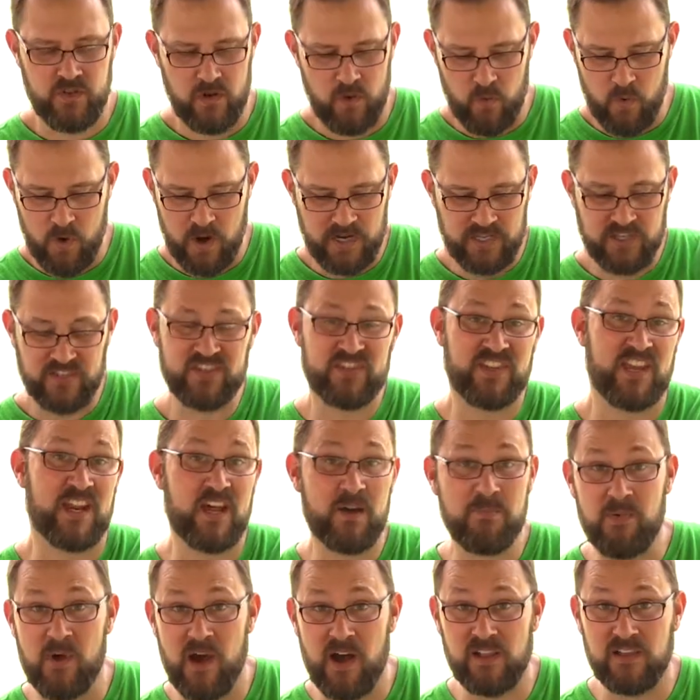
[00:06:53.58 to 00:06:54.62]
don't want to set
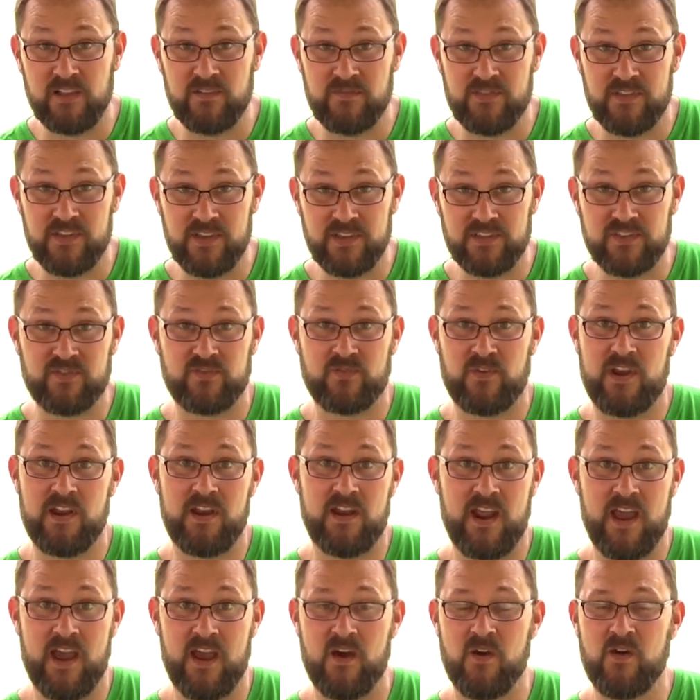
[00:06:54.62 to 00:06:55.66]
up all of this right
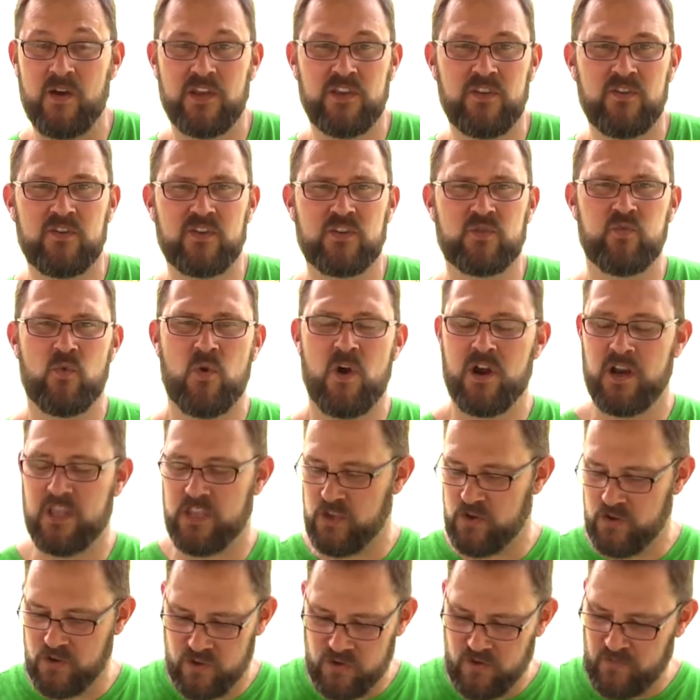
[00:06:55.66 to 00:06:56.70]
now, and you just want it,
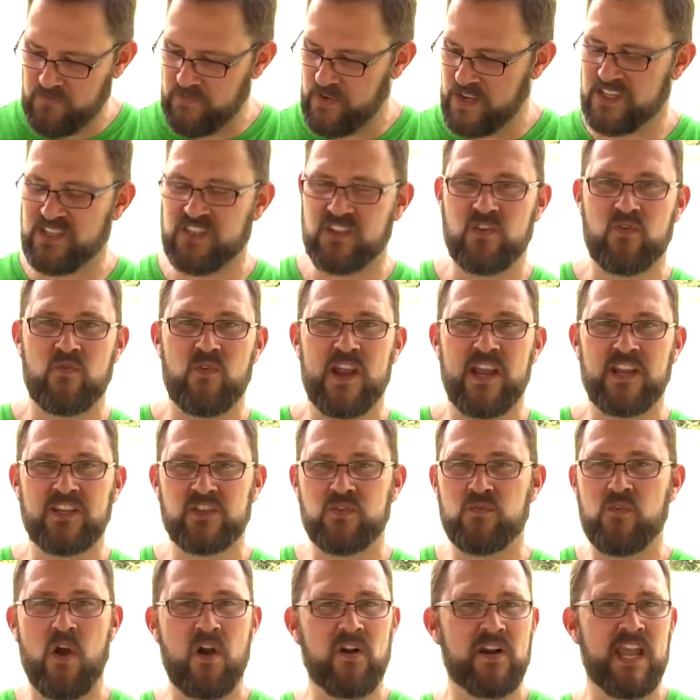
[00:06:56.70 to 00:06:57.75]
you're fixing the race,
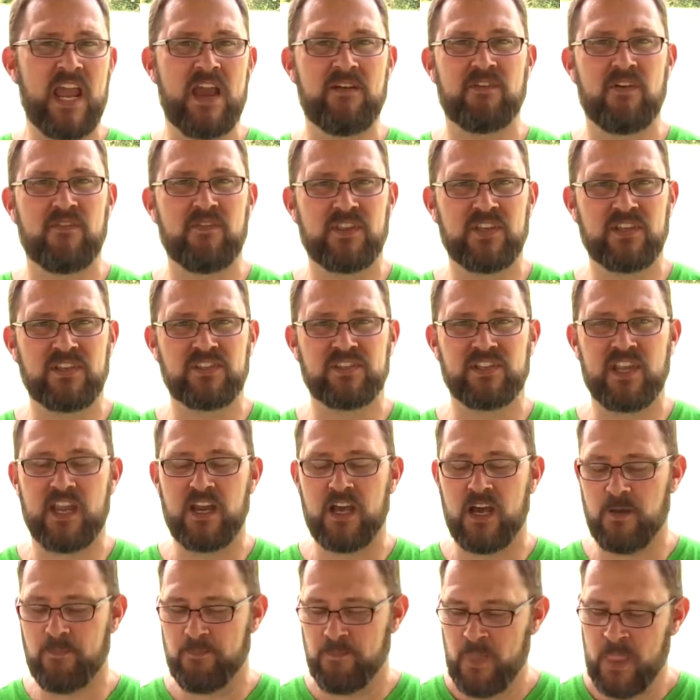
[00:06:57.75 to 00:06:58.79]
you already have everything set
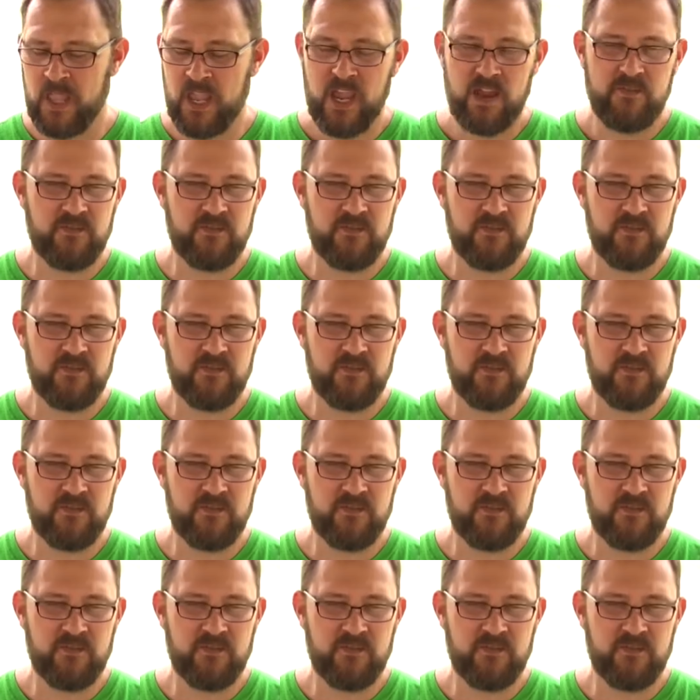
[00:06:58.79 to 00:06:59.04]
up.